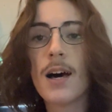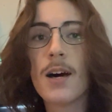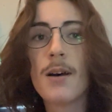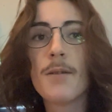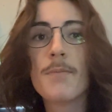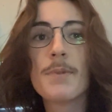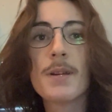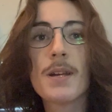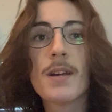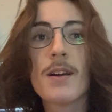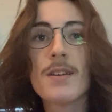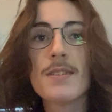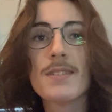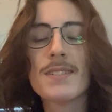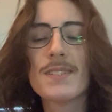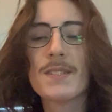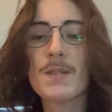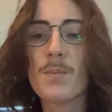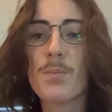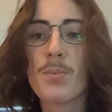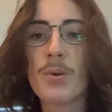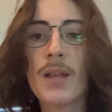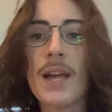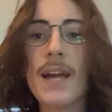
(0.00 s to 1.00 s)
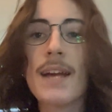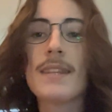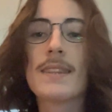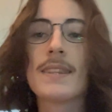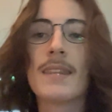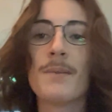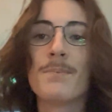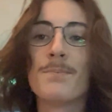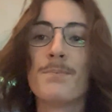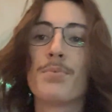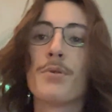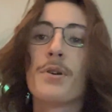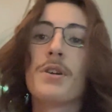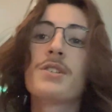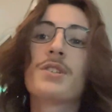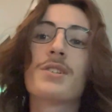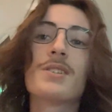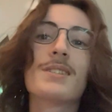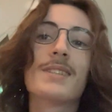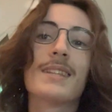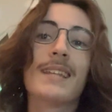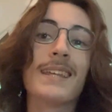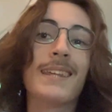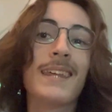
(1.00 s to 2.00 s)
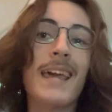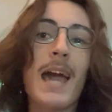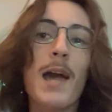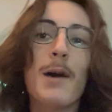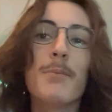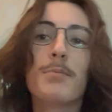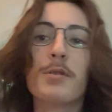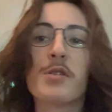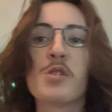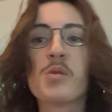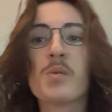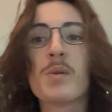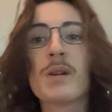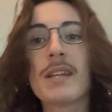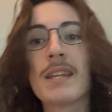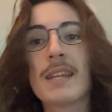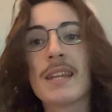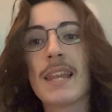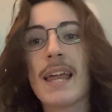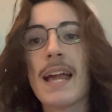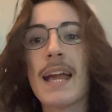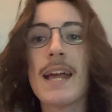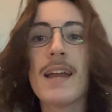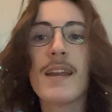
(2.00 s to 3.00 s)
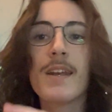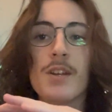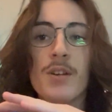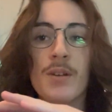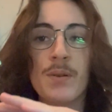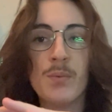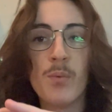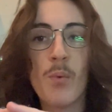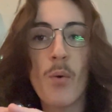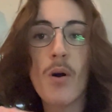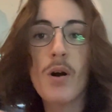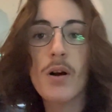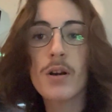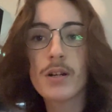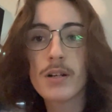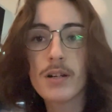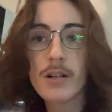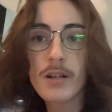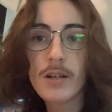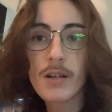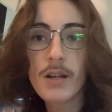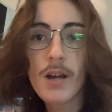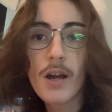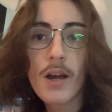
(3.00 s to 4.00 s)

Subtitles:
because it's a plant that bridges the gap between land and water.